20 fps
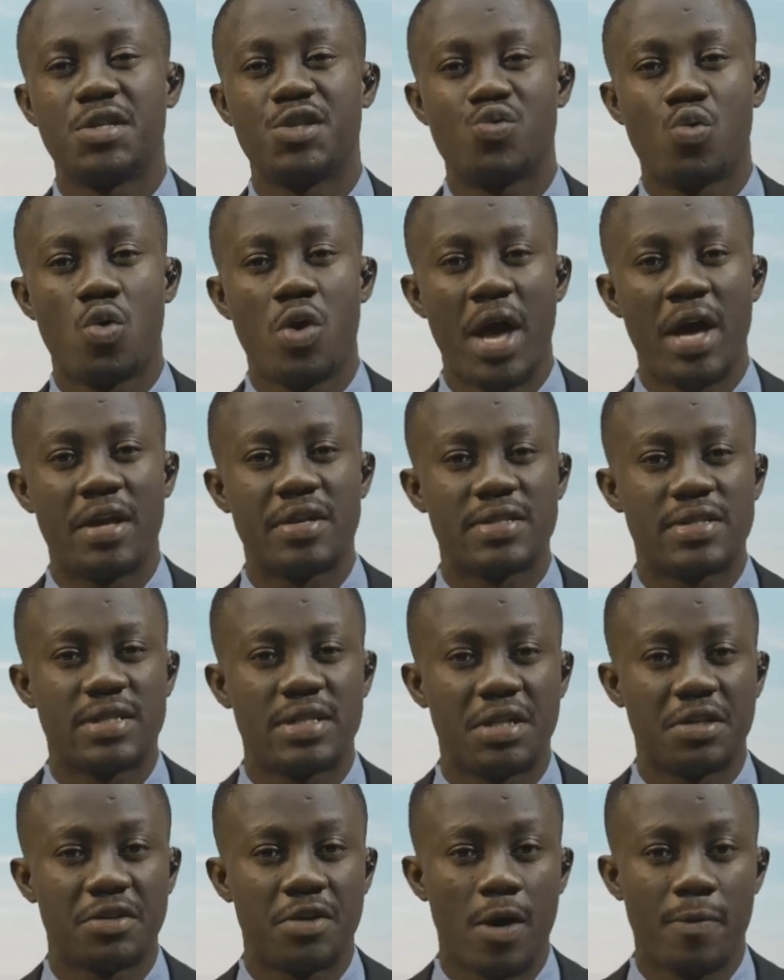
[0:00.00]
duo
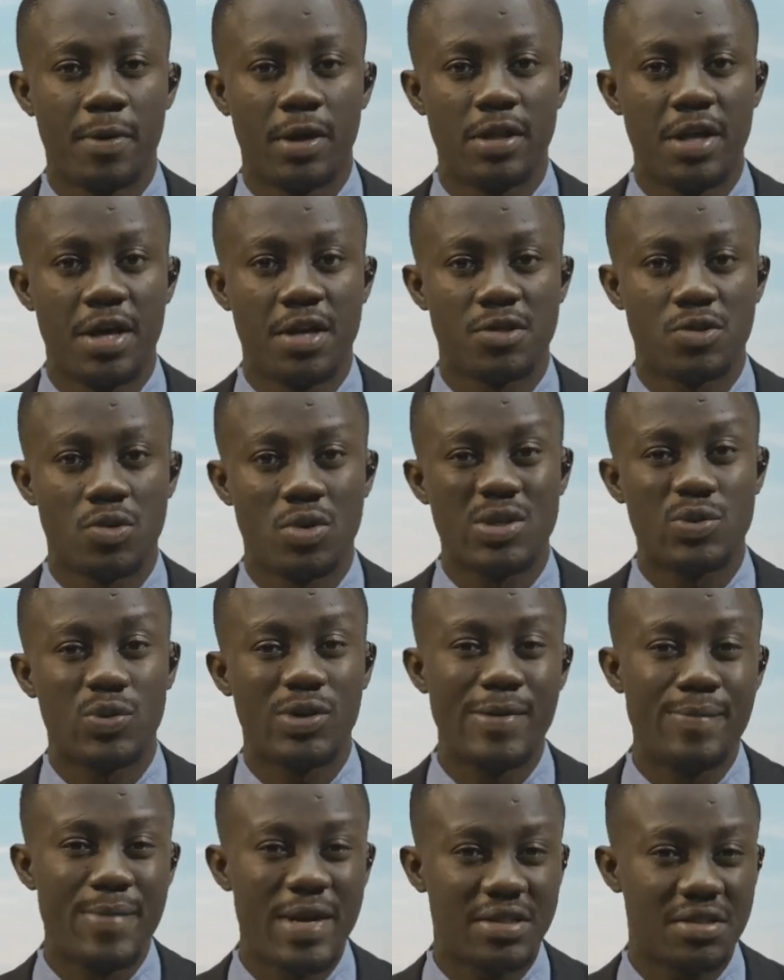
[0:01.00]
Ederson and Gabriel Jesus
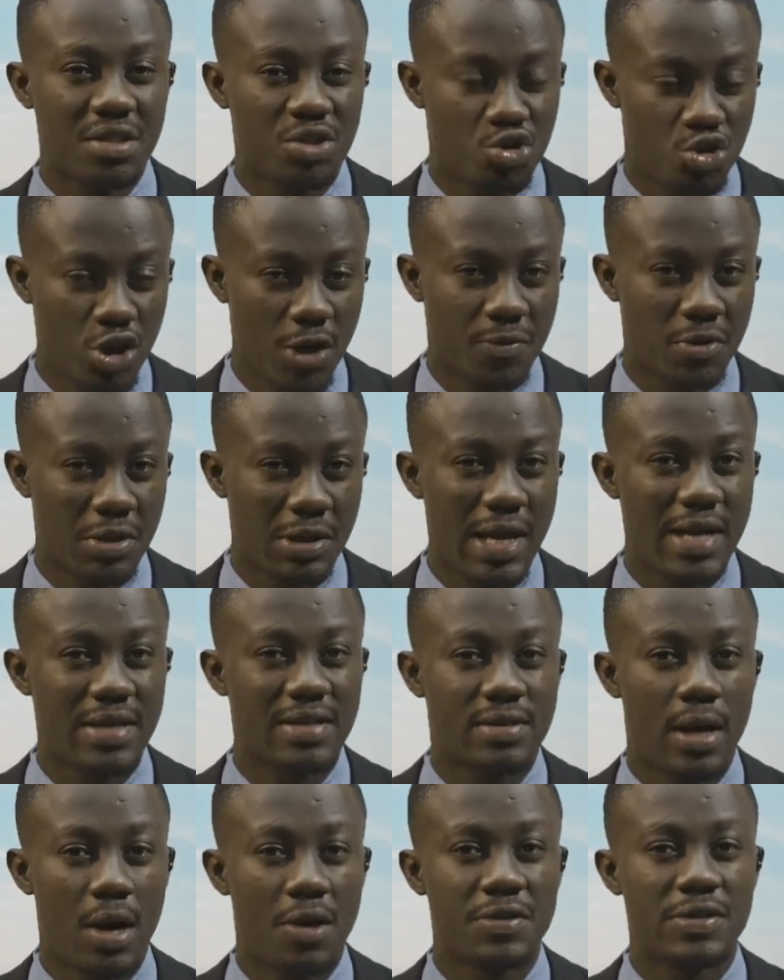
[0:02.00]
will miss the trip to
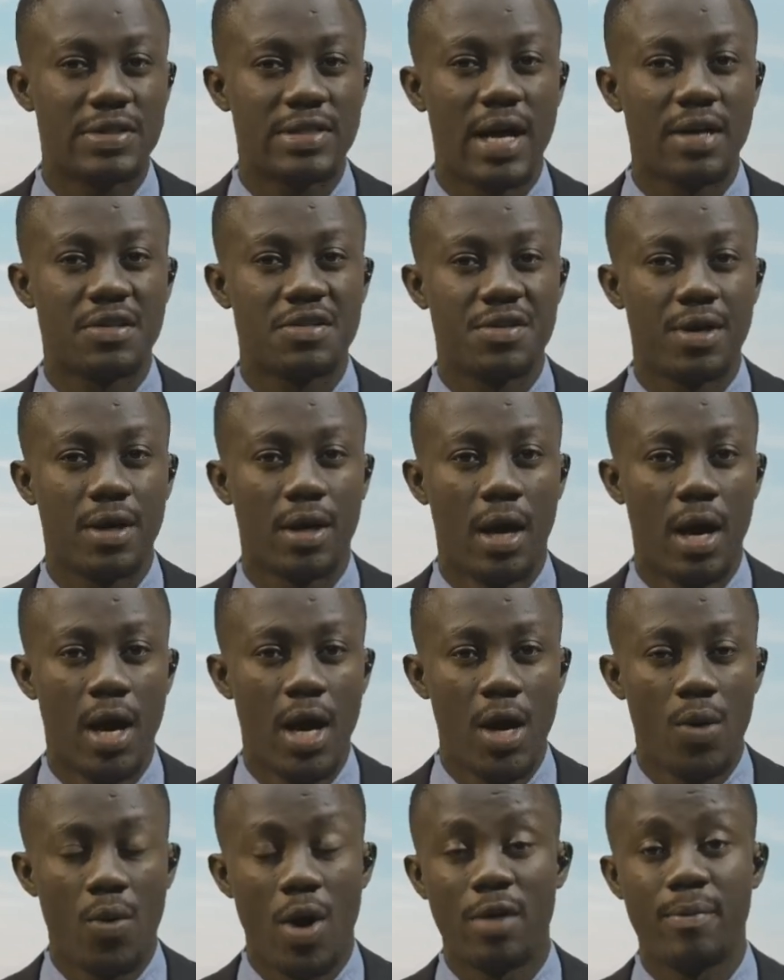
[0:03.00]
Leicester on Saturday,
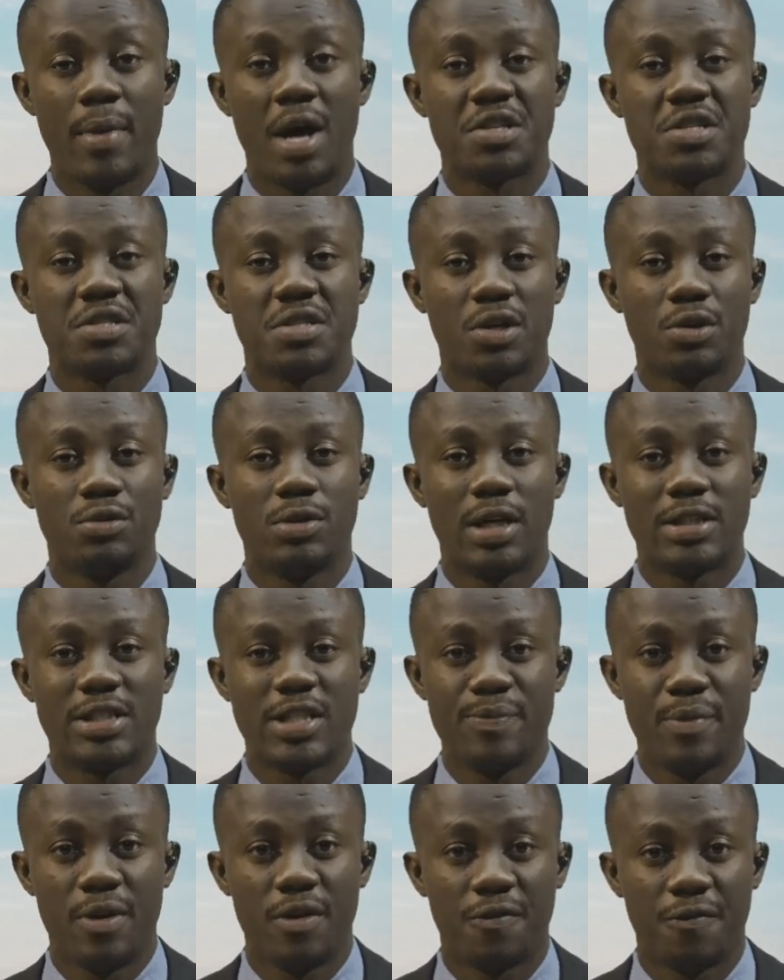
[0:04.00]
while Manchester
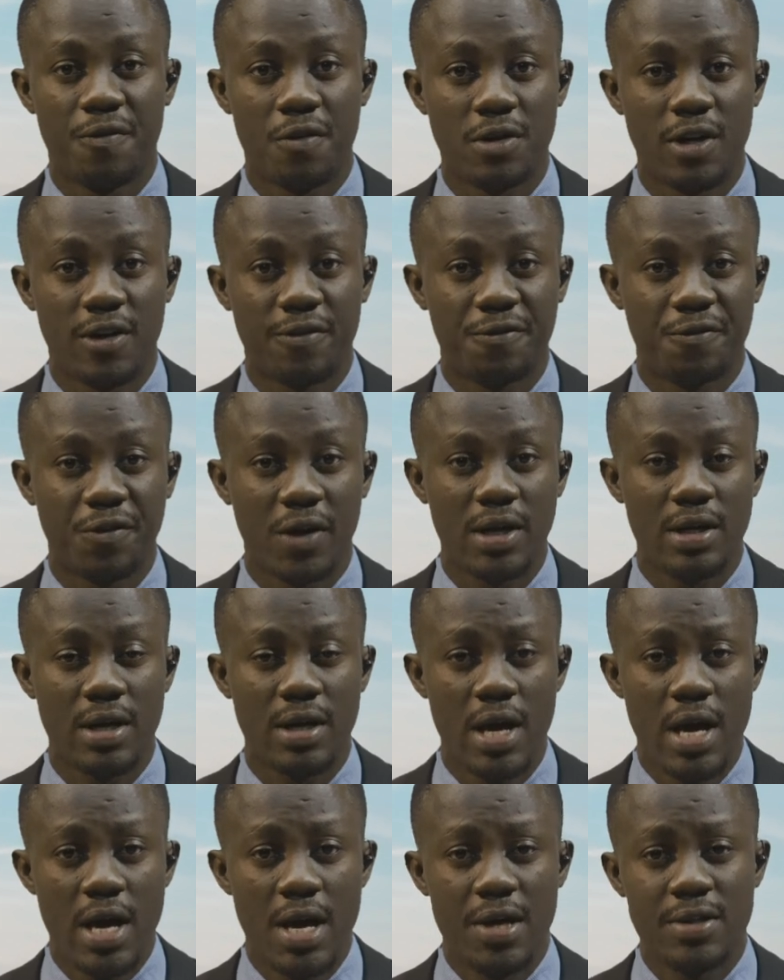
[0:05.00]
United midfielder Fred
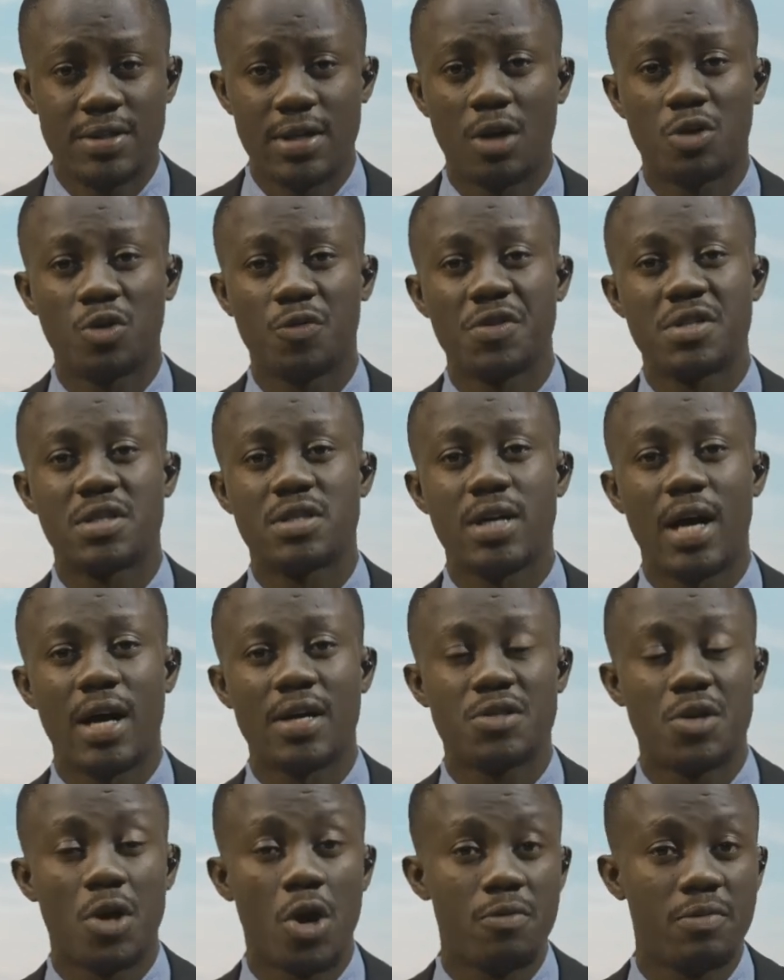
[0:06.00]
is out of his
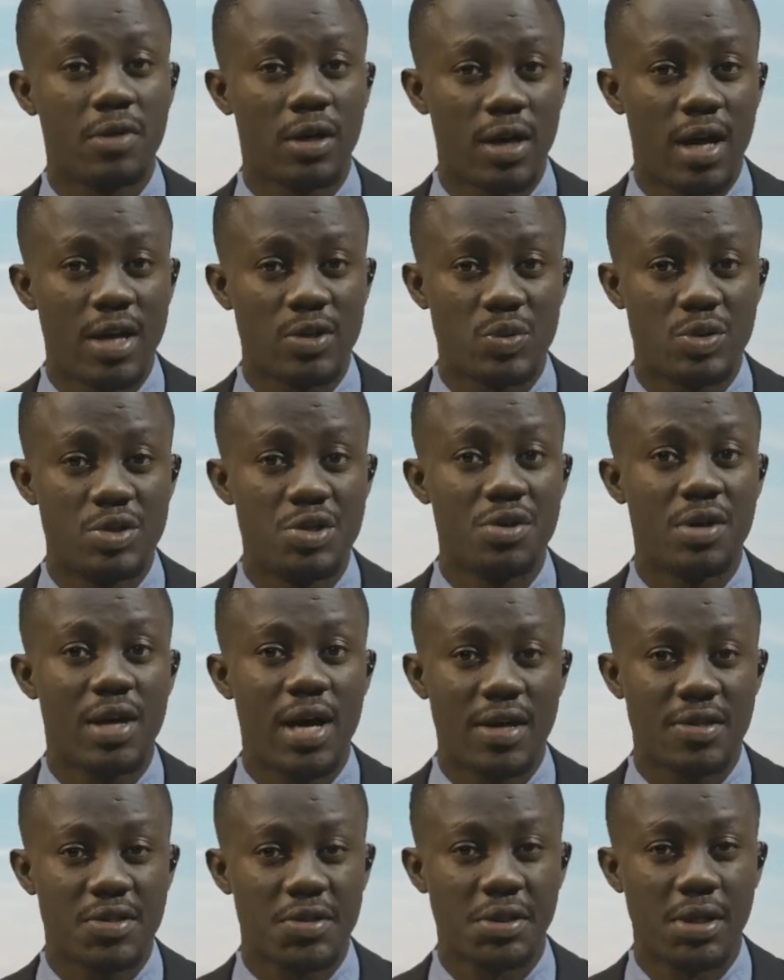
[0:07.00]
side's home clash with
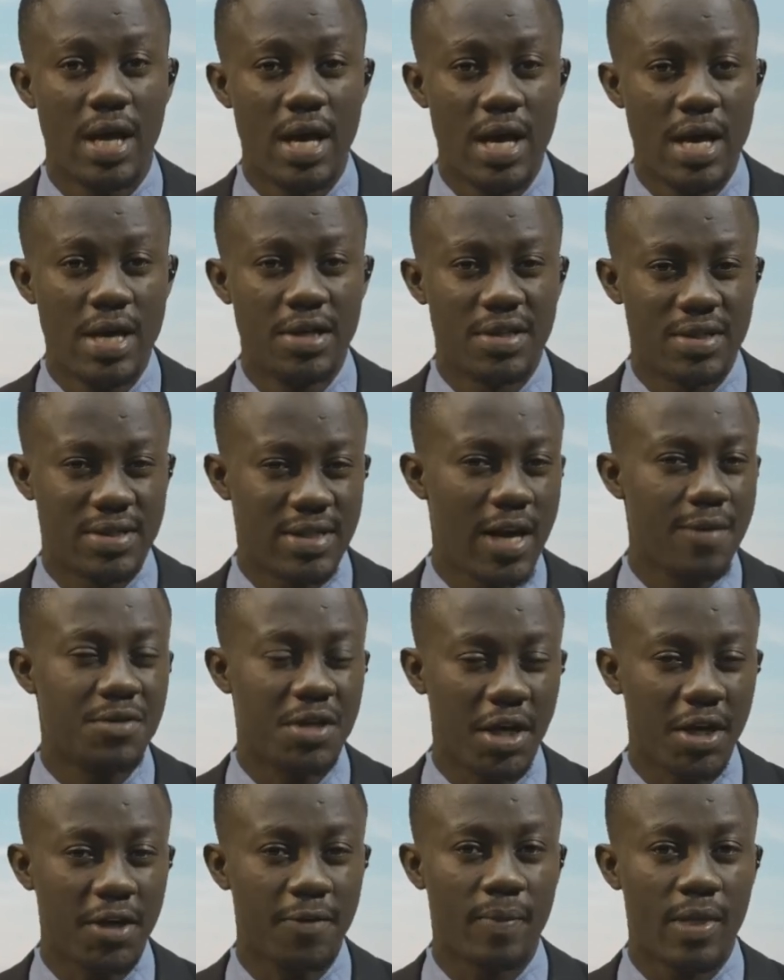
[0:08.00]
Newcastle the same
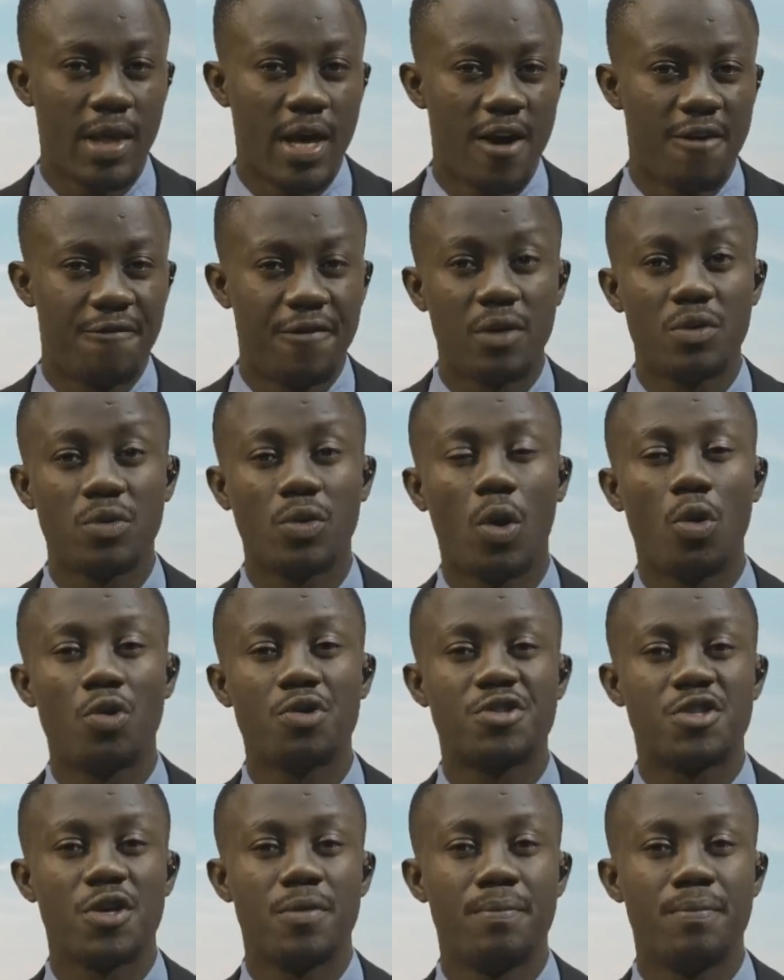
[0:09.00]
day. Fred will also,